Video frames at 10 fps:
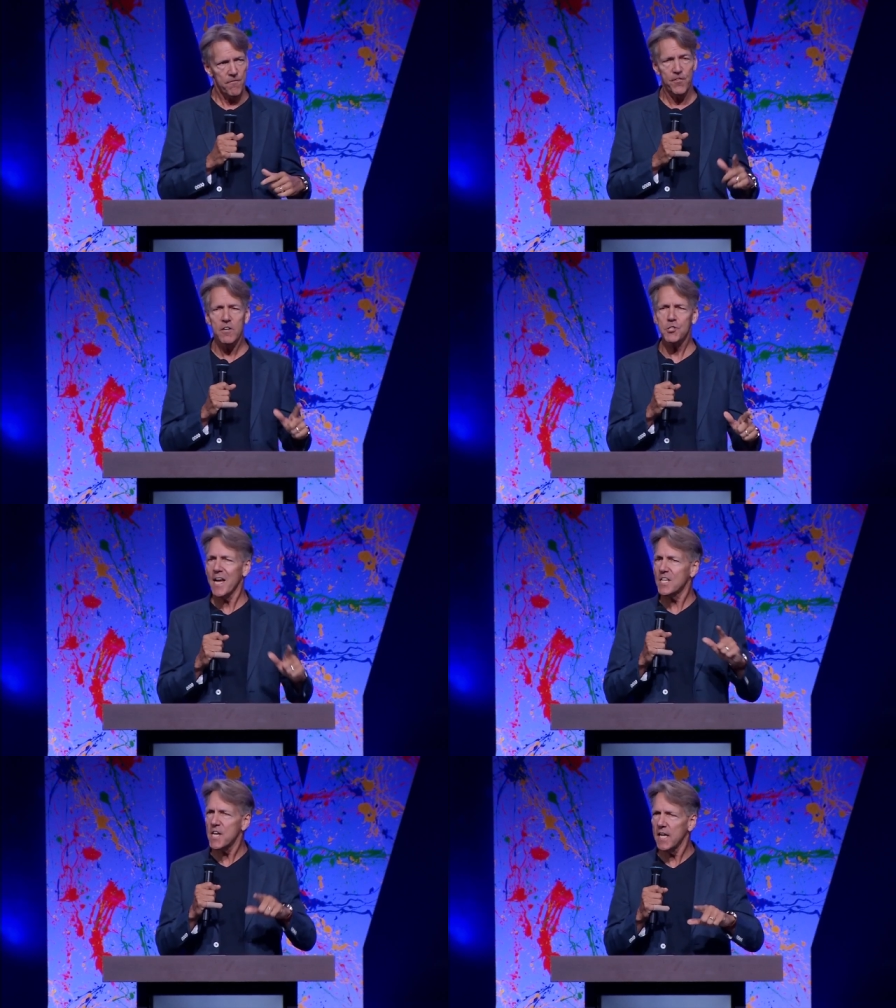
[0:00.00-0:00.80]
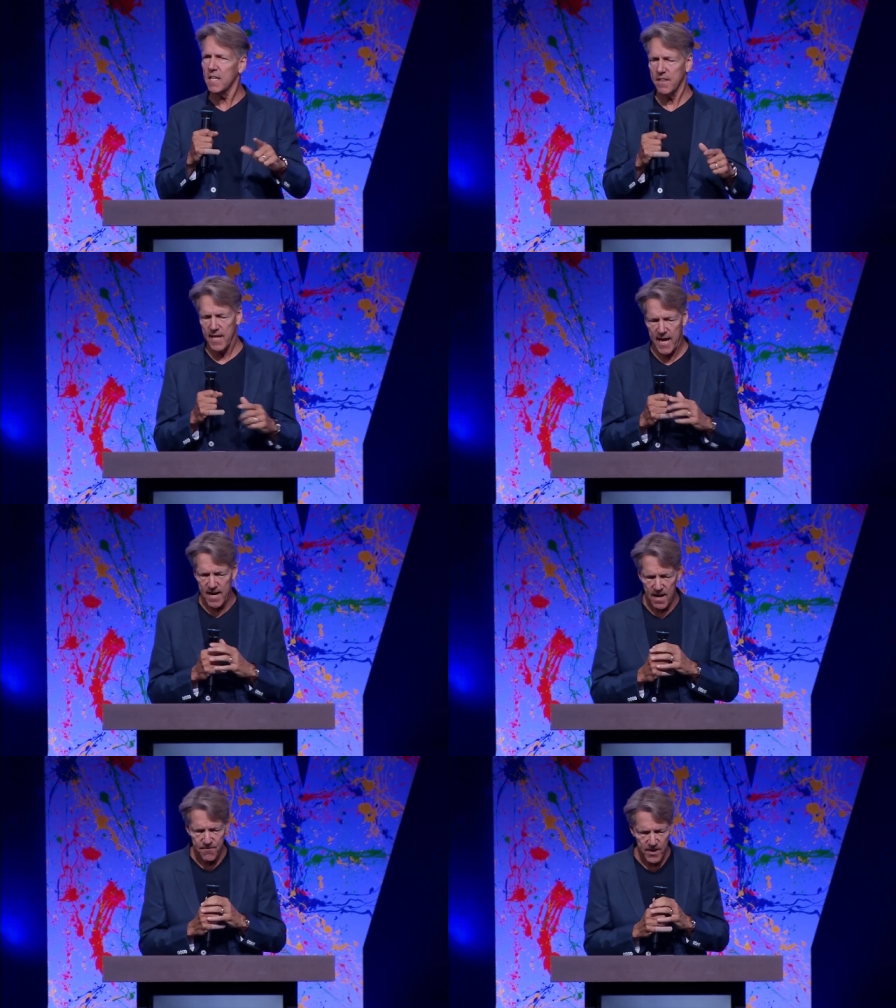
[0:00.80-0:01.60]
Verse 18 in the
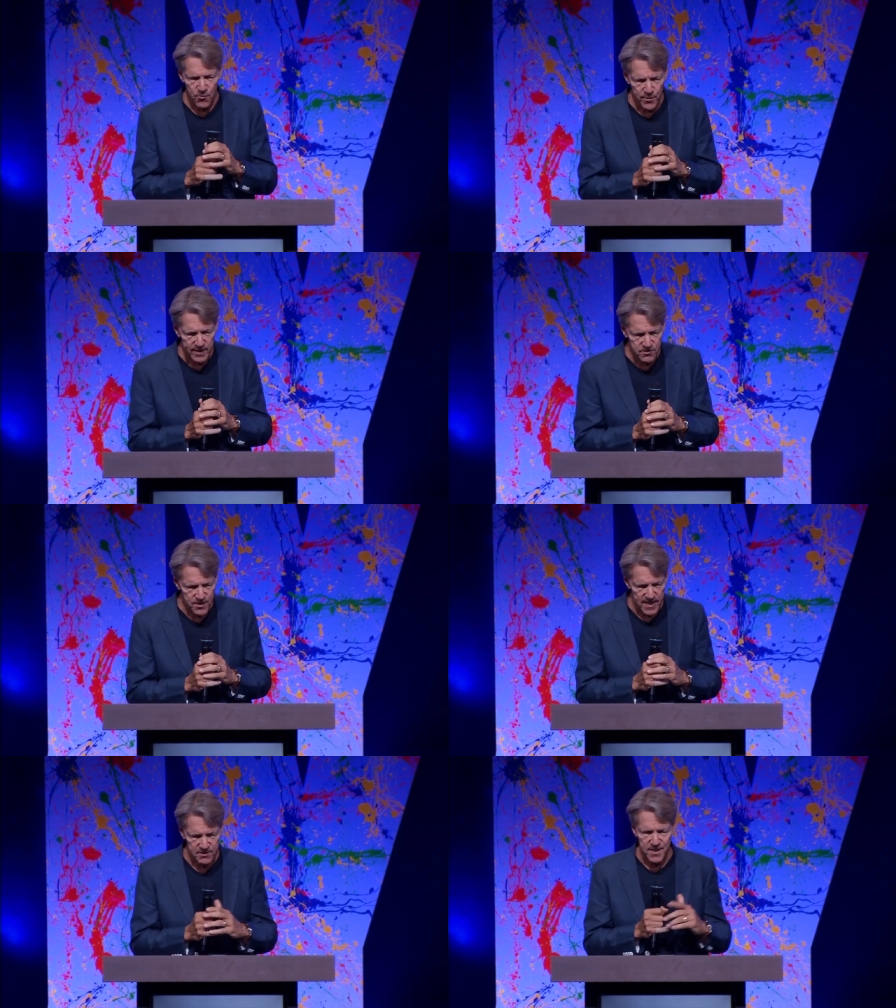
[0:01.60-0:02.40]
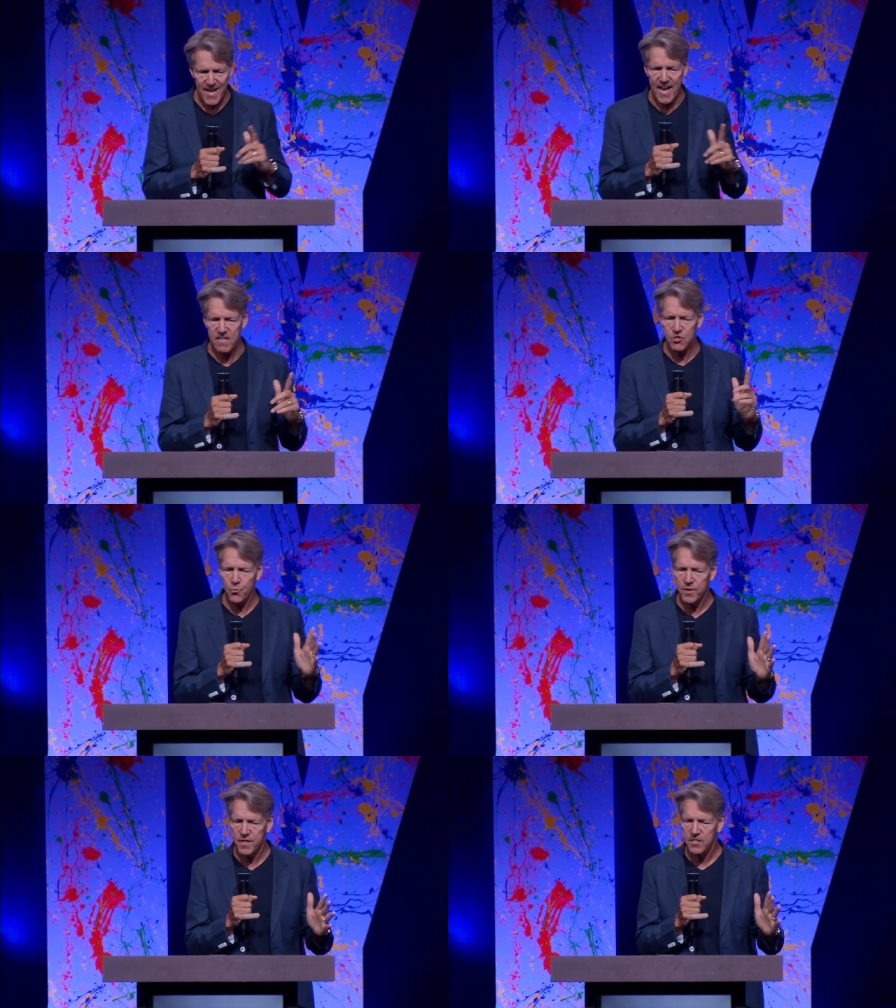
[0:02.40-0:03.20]
NIV reads this it ends
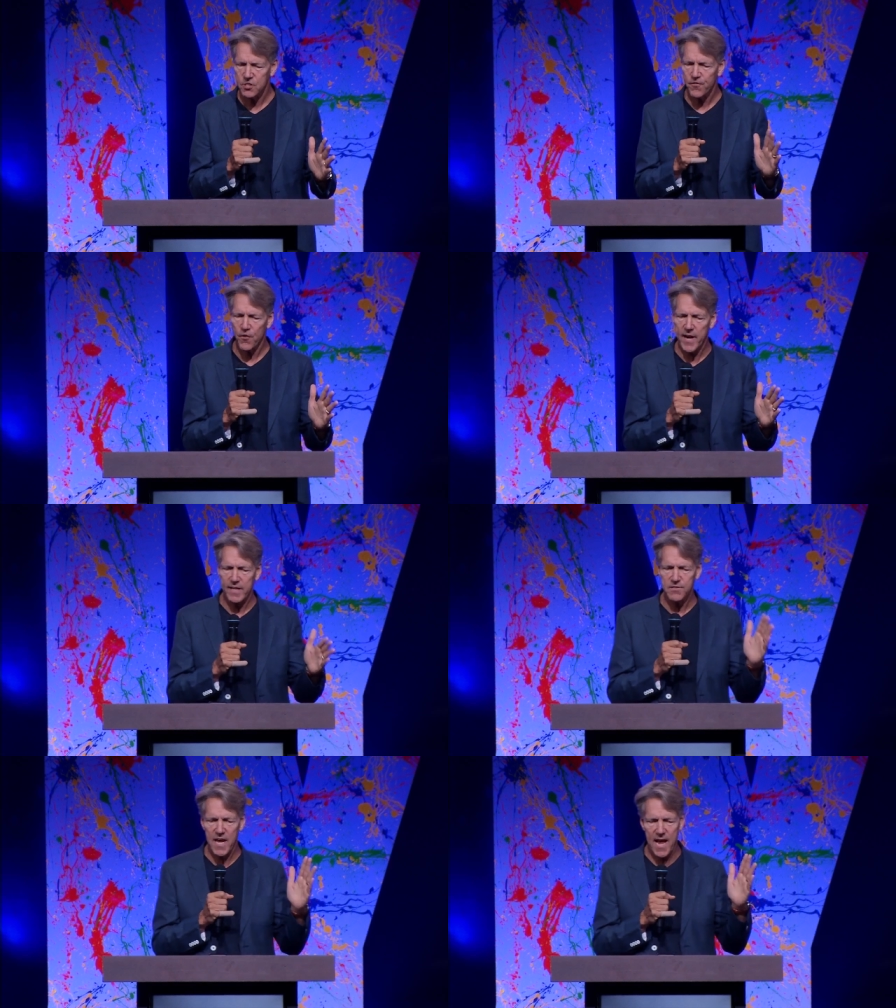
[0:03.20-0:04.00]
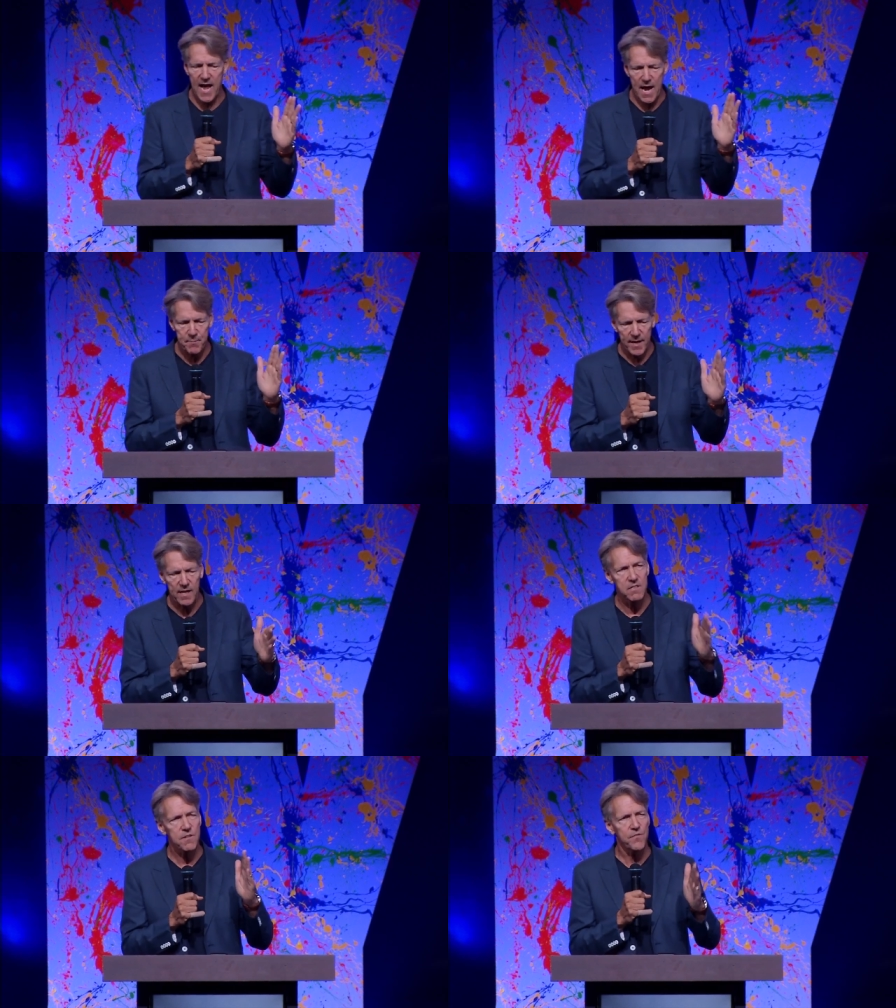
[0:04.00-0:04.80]
with this phrase, and
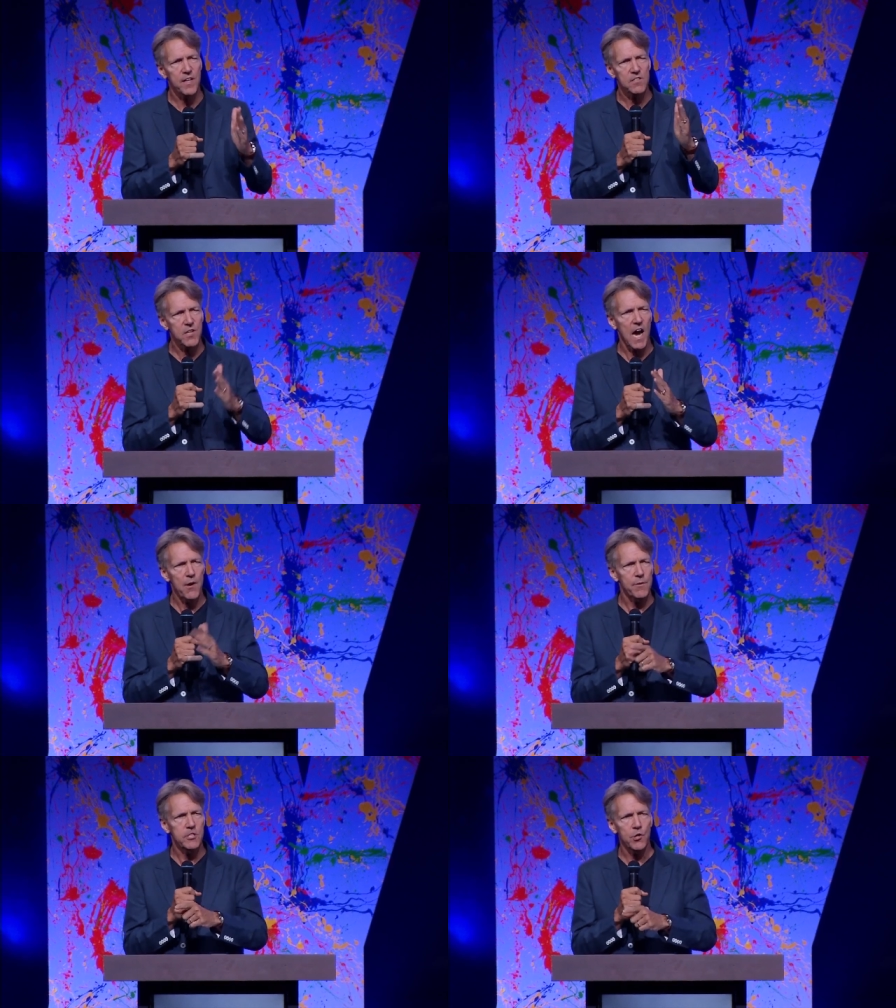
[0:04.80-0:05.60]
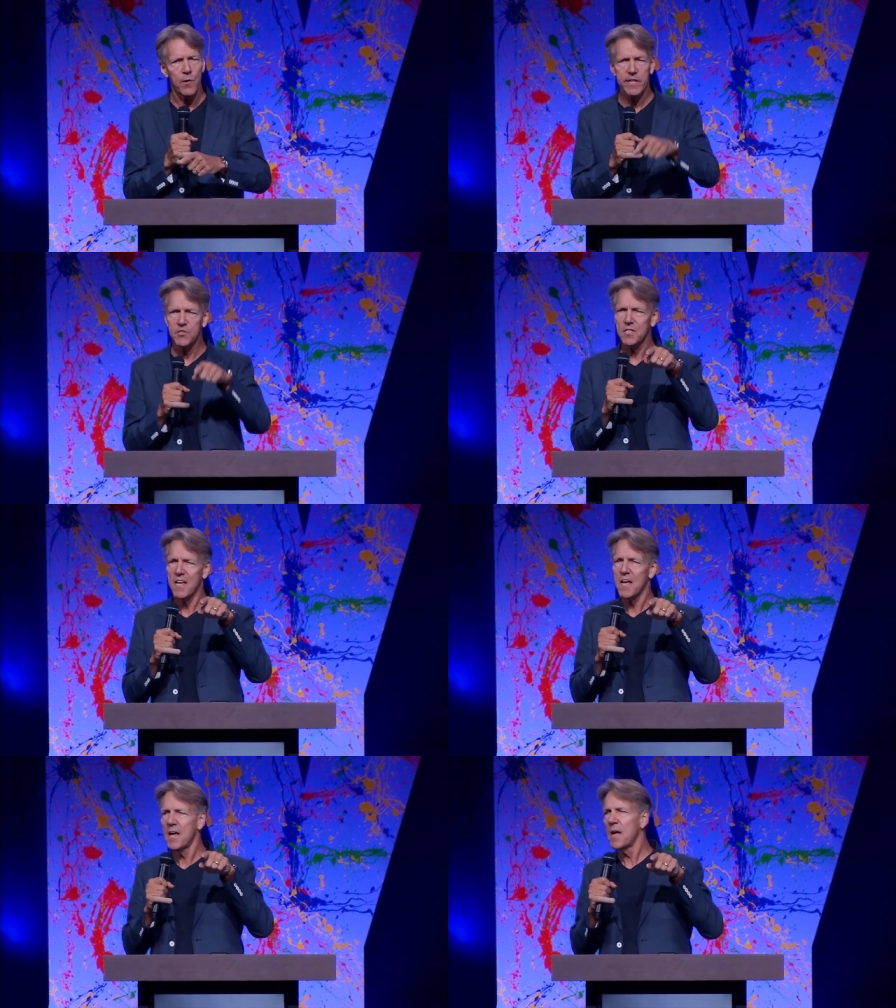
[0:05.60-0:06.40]
because of this I rejoice,
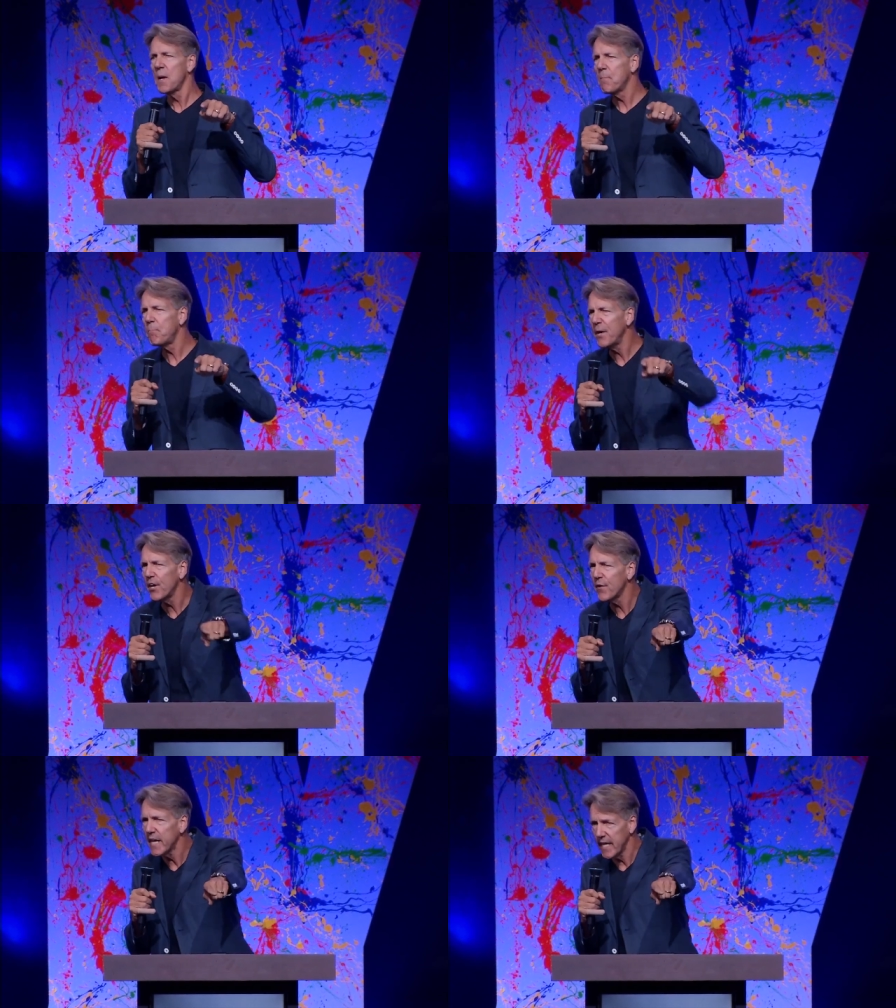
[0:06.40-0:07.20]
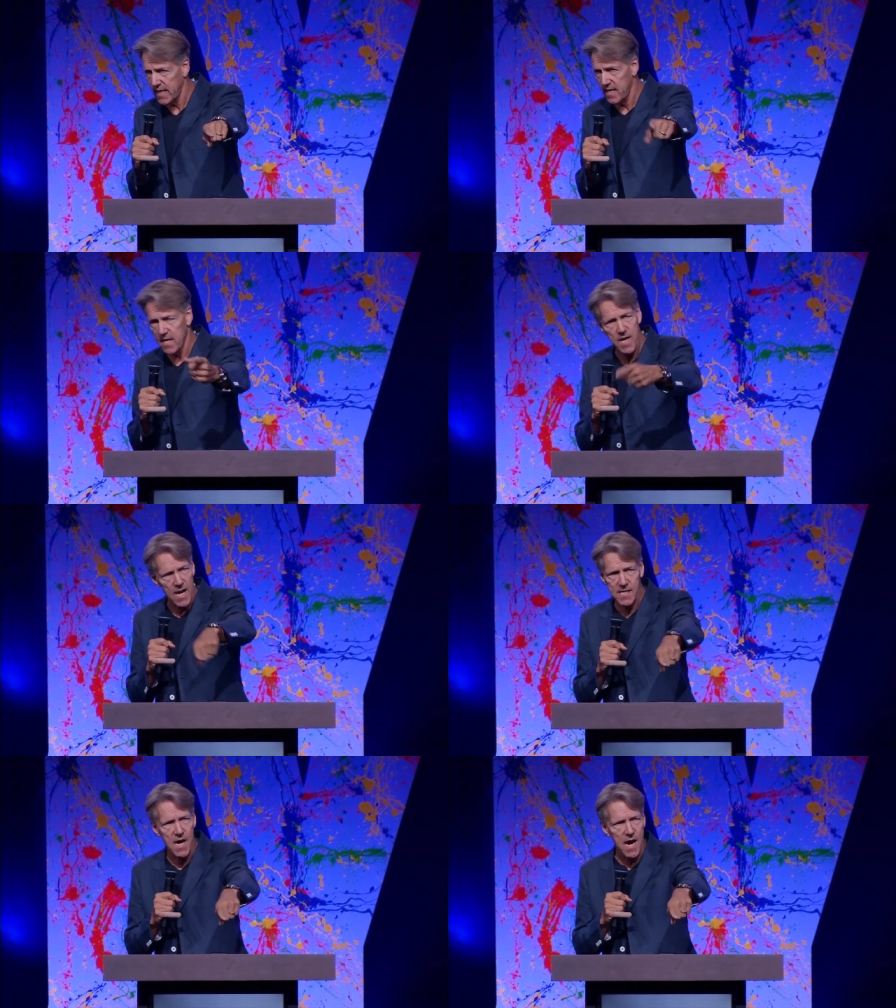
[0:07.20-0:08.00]
period,
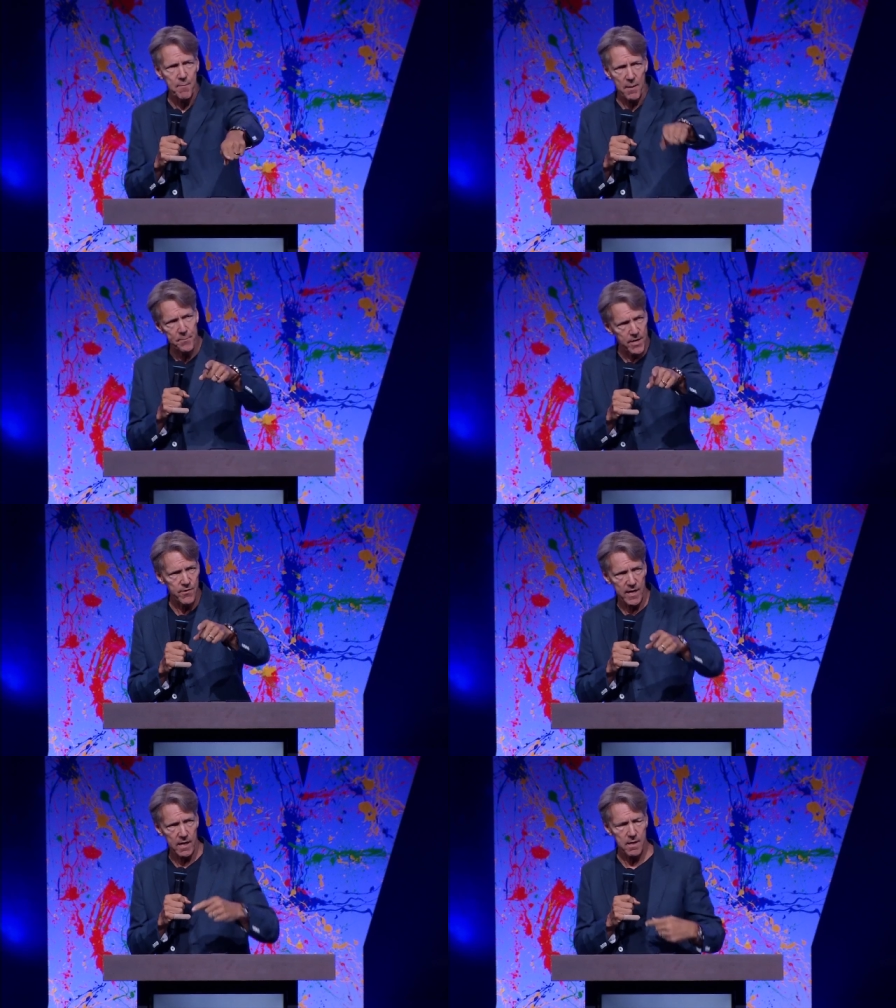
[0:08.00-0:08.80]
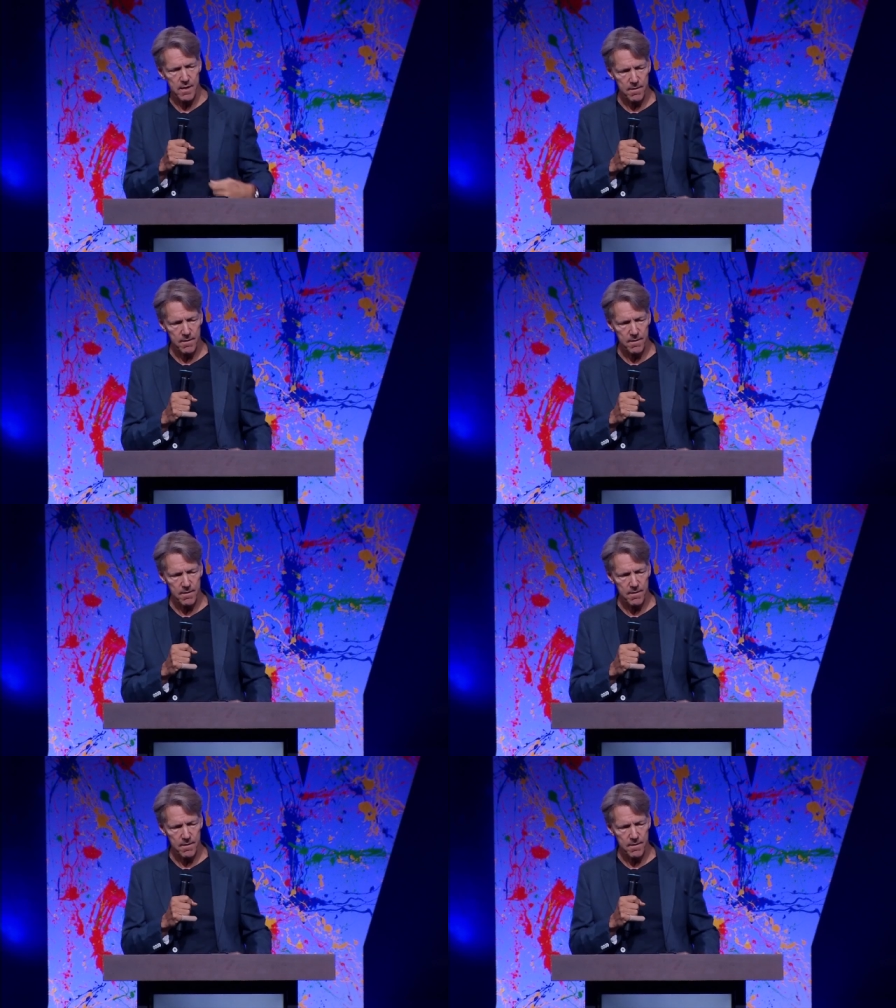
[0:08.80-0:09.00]
not comma, period.